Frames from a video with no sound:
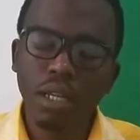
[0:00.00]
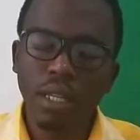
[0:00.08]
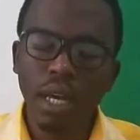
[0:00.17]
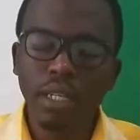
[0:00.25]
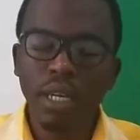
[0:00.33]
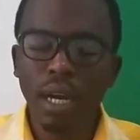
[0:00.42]

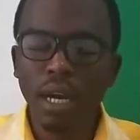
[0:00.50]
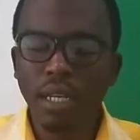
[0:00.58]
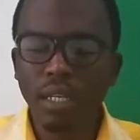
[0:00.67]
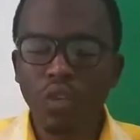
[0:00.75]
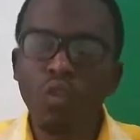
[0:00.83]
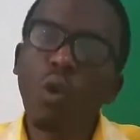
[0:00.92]
that
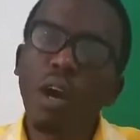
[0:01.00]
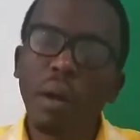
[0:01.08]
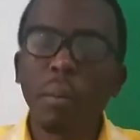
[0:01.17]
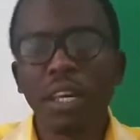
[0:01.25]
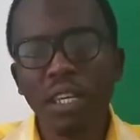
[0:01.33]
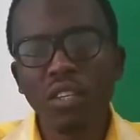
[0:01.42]
can conquer
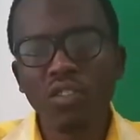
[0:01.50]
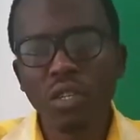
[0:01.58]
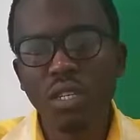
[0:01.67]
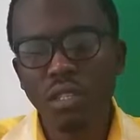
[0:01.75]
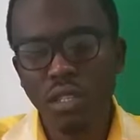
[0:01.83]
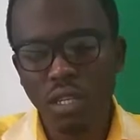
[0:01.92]
my
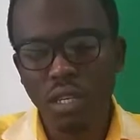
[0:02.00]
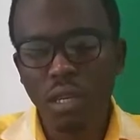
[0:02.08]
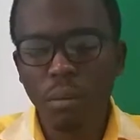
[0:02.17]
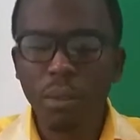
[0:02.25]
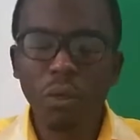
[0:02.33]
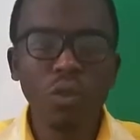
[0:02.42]
interests,
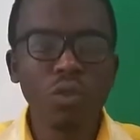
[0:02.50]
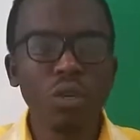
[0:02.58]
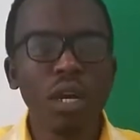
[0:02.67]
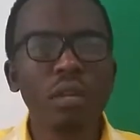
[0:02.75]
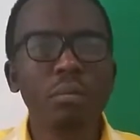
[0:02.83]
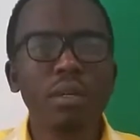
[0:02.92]
because you
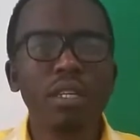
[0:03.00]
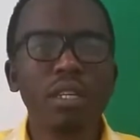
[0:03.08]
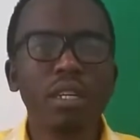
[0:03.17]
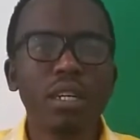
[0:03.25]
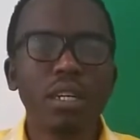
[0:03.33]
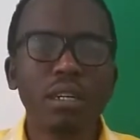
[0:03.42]
can
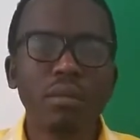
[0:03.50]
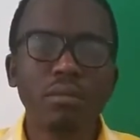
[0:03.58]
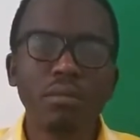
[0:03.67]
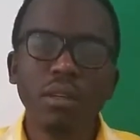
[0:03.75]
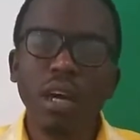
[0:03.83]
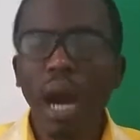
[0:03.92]
be
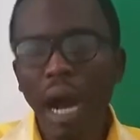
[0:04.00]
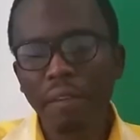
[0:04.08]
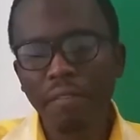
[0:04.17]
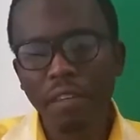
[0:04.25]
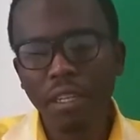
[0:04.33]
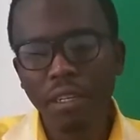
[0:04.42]

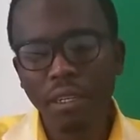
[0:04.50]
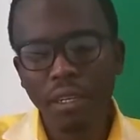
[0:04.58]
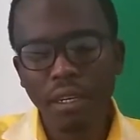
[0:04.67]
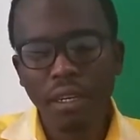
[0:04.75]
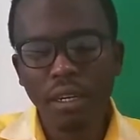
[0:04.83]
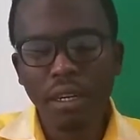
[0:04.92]
having
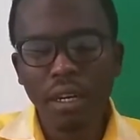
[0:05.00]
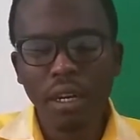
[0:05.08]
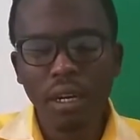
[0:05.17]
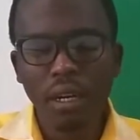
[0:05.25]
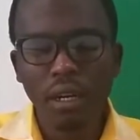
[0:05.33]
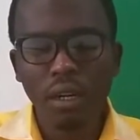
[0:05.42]

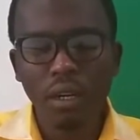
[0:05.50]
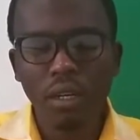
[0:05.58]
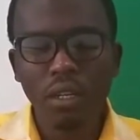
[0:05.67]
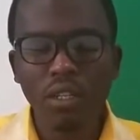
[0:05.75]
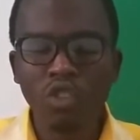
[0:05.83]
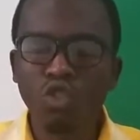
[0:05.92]

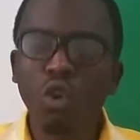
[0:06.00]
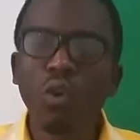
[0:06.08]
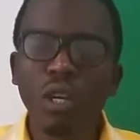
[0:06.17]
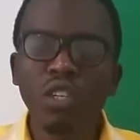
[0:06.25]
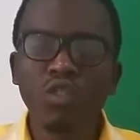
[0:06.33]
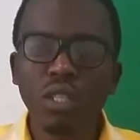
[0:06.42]
strong
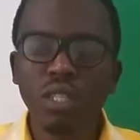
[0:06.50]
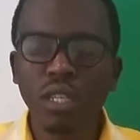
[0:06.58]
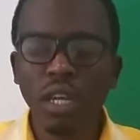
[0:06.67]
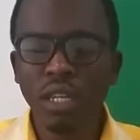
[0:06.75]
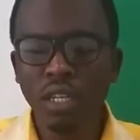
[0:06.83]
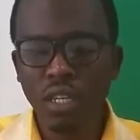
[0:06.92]
interest in
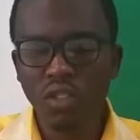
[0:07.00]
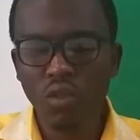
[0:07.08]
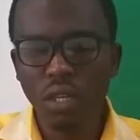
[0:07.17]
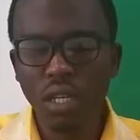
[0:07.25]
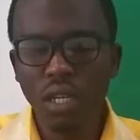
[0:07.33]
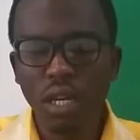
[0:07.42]
an
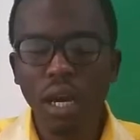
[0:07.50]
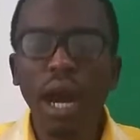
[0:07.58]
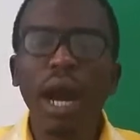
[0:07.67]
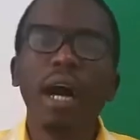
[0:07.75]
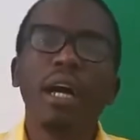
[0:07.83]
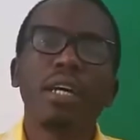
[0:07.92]
industry.
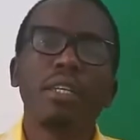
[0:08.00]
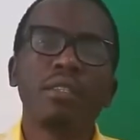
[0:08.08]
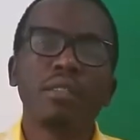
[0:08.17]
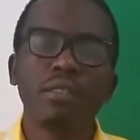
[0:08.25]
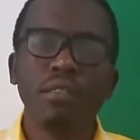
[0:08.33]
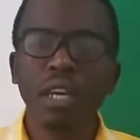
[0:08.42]

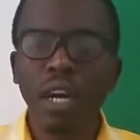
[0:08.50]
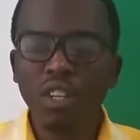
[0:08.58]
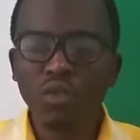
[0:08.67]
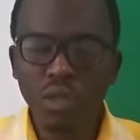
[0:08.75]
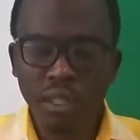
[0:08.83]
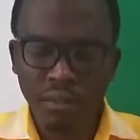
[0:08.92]
As the
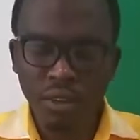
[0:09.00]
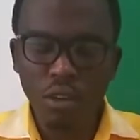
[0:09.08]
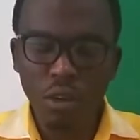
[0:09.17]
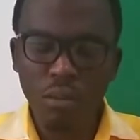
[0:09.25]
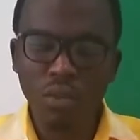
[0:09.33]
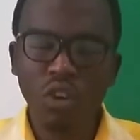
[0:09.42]
country
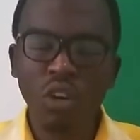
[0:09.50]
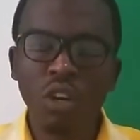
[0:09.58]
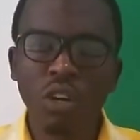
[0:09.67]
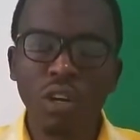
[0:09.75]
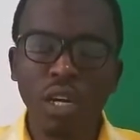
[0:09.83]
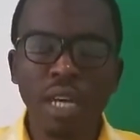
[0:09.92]
develops
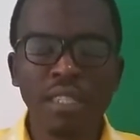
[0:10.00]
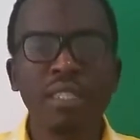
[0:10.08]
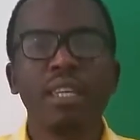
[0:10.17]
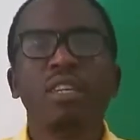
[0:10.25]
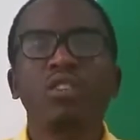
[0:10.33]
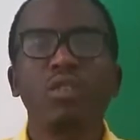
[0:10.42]
or as
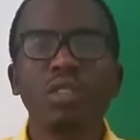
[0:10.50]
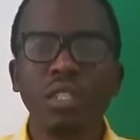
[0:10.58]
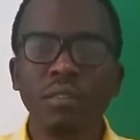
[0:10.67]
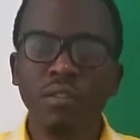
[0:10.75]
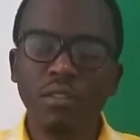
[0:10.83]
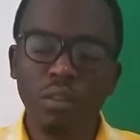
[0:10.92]
technology
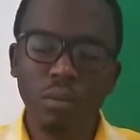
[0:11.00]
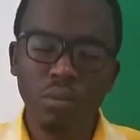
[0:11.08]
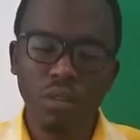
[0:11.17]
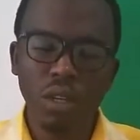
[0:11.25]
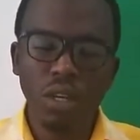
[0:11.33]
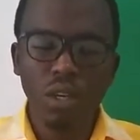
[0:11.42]
develops,
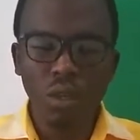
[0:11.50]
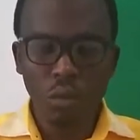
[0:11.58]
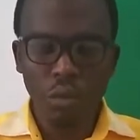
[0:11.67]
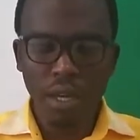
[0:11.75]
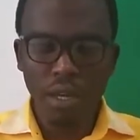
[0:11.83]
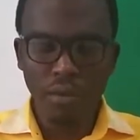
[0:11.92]
you
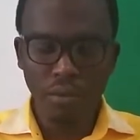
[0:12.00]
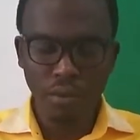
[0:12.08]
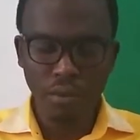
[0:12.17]
may